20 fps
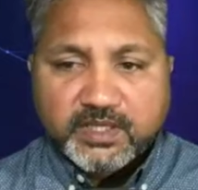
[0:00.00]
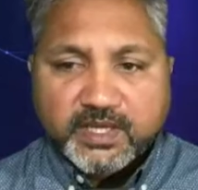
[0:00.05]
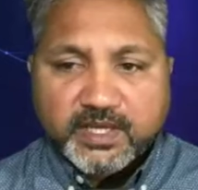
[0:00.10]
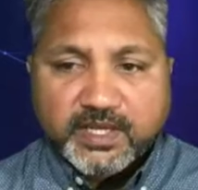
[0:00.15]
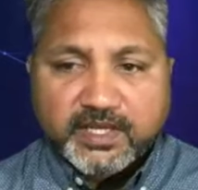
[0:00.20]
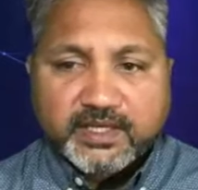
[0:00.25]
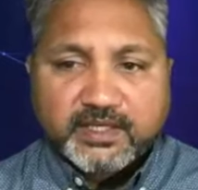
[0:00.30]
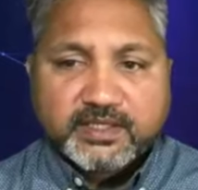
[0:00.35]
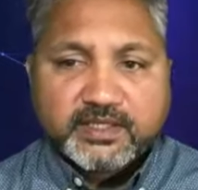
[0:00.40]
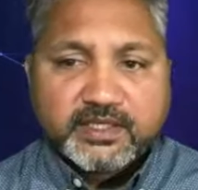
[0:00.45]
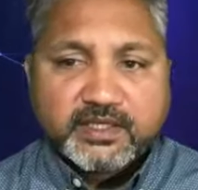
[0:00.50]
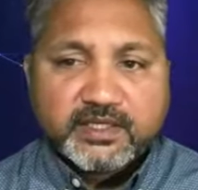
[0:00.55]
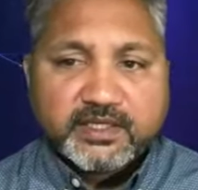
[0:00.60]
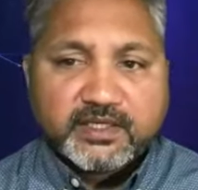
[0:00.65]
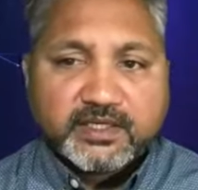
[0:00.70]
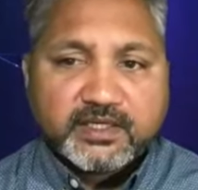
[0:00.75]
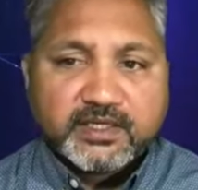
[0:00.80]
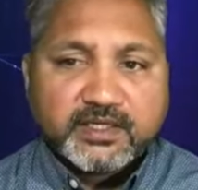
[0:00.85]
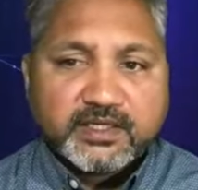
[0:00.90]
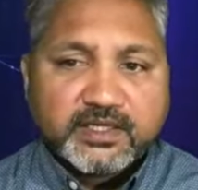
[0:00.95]
And
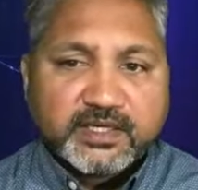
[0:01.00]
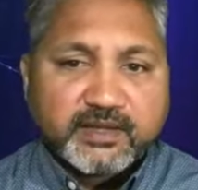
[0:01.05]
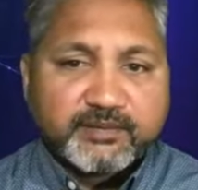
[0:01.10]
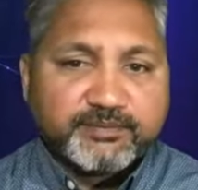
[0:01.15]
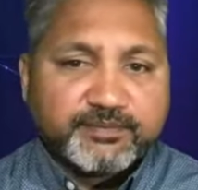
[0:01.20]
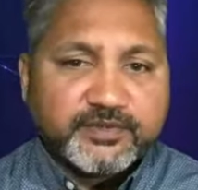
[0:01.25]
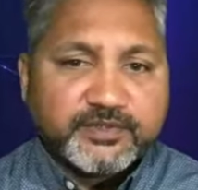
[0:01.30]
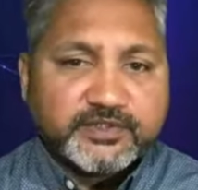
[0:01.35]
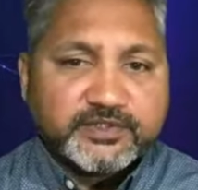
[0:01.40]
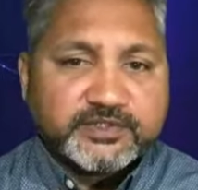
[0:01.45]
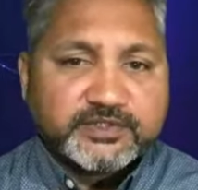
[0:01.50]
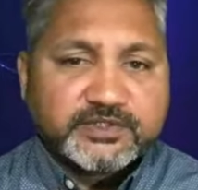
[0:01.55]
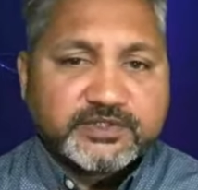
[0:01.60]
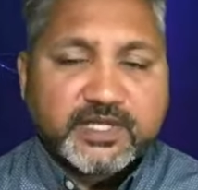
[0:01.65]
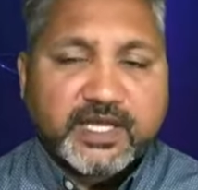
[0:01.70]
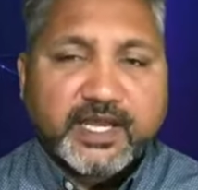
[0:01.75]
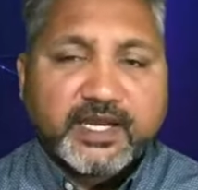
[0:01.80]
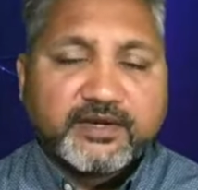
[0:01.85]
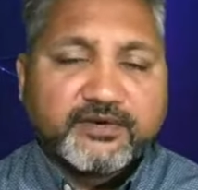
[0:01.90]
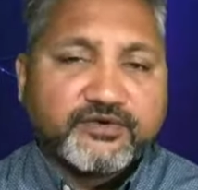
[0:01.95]
the temple's
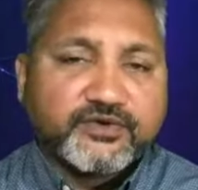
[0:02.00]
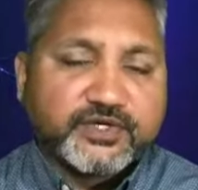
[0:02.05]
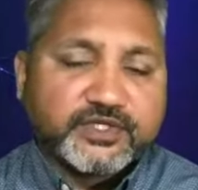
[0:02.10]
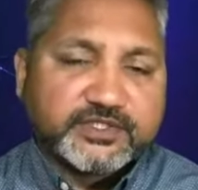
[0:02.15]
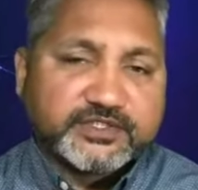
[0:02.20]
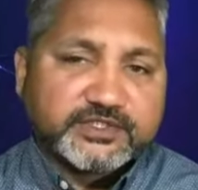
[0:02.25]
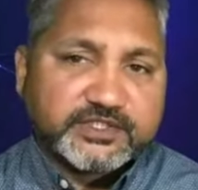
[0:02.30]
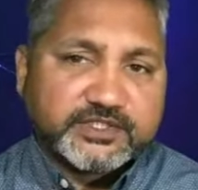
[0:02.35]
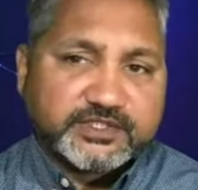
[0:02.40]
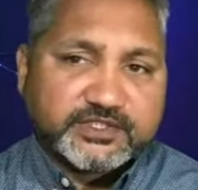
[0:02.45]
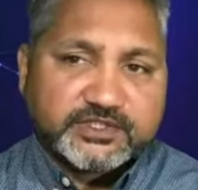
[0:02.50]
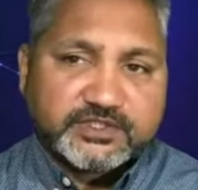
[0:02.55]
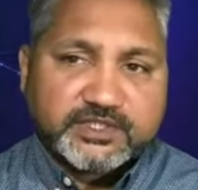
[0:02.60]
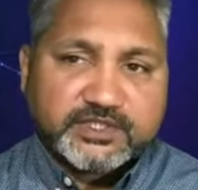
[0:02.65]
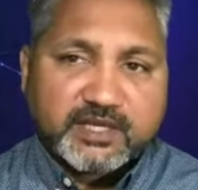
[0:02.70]
entrances,